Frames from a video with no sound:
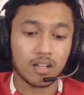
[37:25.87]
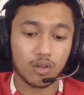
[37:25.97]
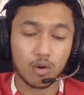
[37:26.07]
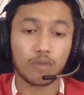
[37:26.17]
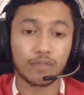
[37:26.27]

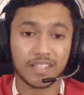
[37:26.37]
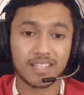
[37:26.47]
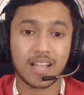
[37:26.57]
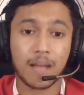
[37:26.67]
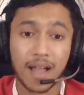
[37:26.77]
go for
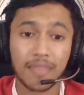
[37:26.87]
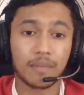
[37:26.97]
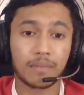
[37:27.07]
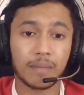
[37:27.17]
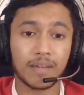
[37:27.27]
this time at
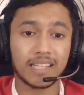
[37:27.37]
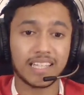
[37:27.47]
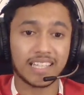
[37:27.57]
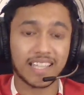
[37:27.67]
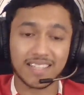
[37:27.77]
the Premier
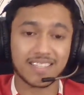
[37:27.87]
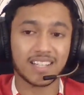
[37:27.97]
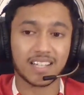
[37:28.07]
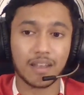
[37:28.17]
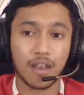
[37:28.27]
League is
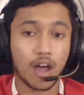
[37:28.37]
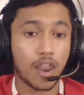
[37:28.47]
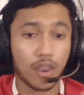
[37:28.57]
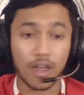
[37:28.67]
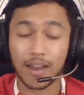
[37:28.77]
second.
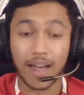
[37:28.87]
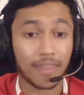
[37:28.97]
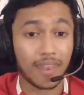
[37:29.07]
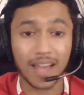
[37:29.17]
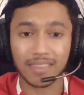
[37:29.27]

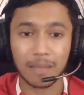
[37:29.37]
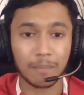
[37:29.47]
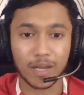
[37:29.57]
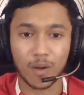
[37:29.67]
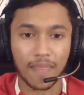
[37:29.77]
Nothing
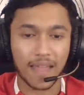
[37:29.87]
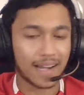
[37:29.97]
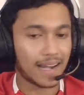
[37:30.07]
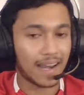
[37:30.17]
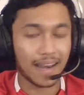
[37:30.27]
below
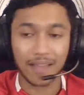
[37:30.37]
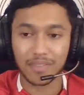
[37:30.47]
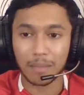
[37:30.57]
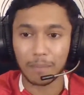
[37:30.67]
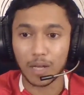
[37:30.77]
that.
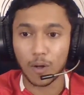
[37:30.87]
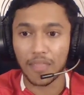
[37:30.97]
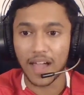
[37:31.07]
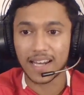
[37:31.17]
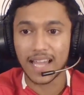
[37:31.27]
Nothing below
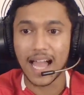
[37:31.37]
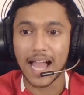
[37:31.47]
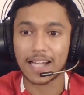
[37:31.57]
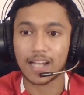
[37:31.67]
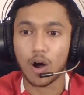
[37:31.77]
that
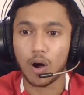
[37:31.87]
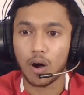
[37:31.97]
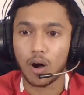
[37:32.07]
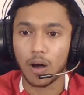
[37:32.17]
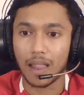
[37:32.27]
at
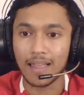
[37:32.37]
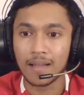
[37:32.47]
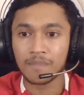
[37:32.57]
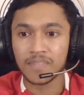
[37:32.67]
all.